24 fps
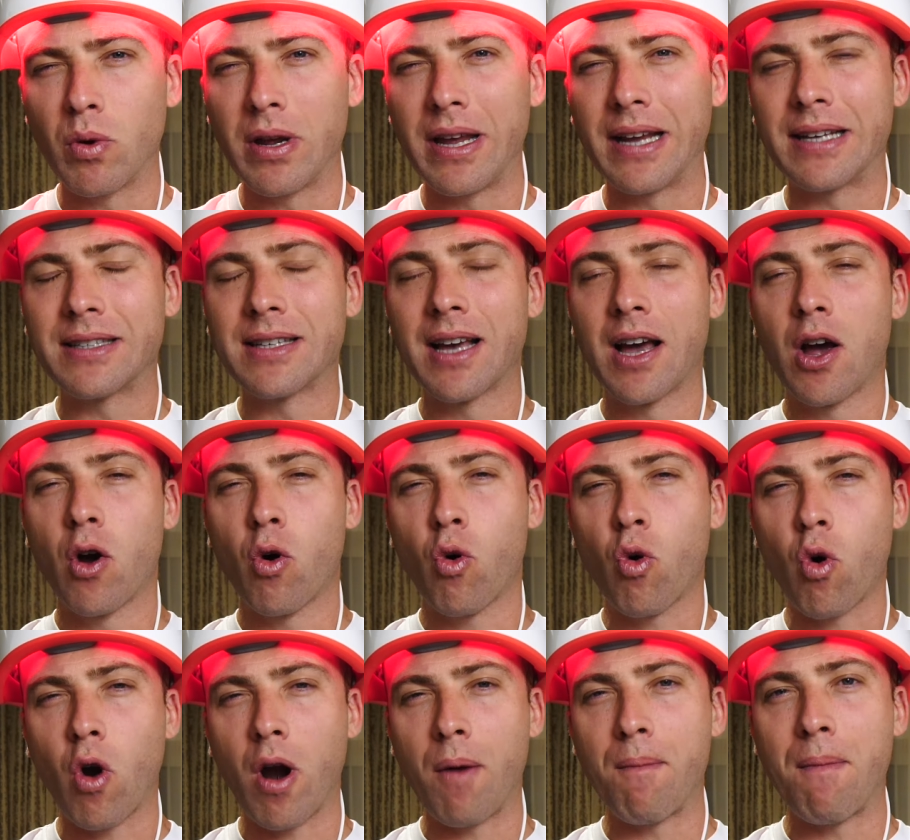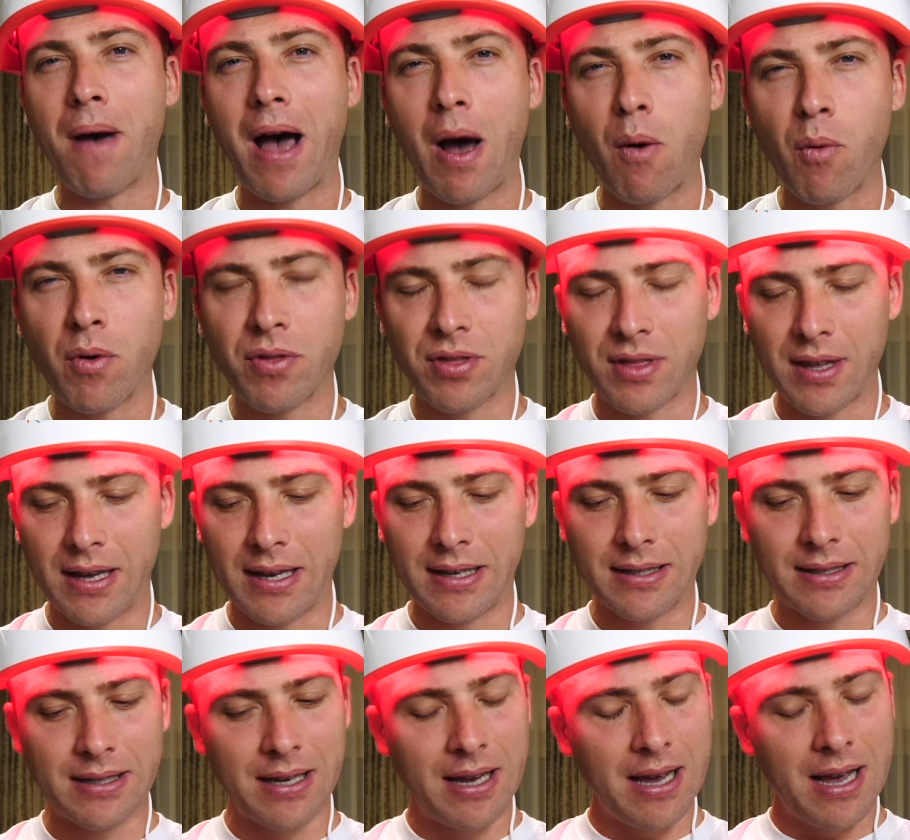weeks where I'm at with
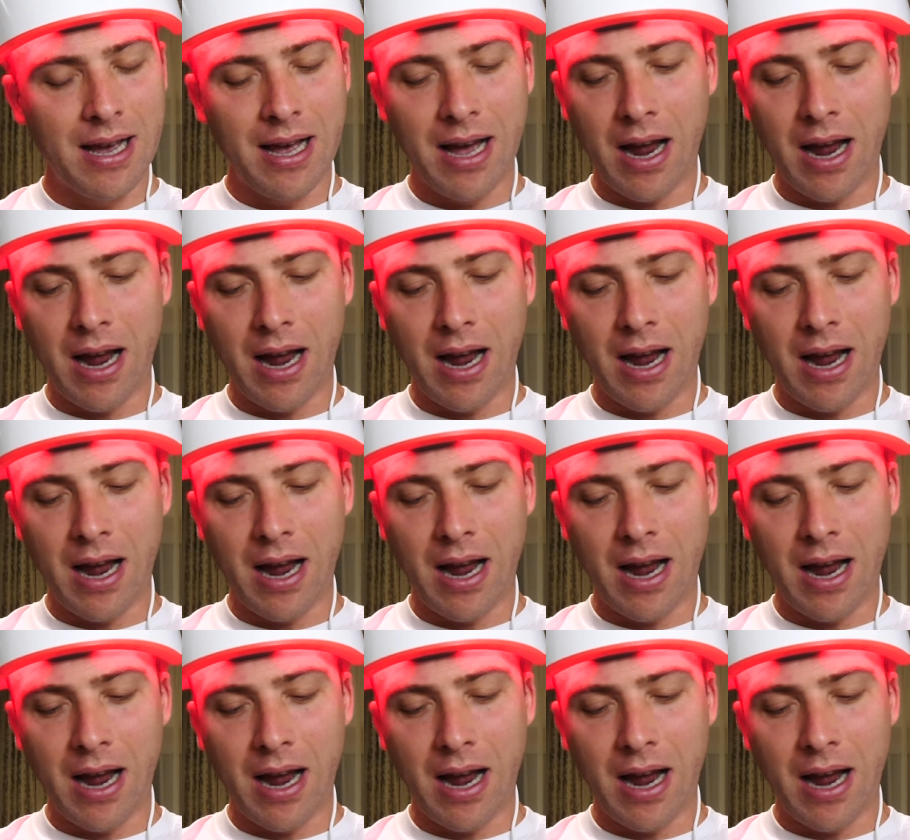this.